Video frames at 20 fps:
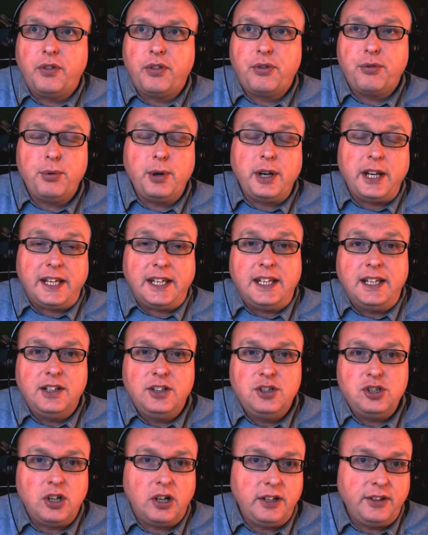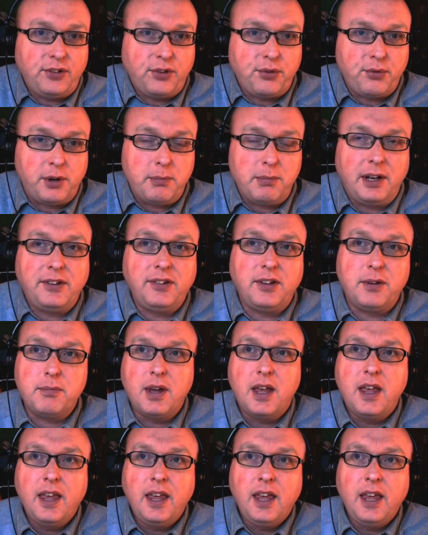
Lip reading: 3. Charlie's 3, bless him.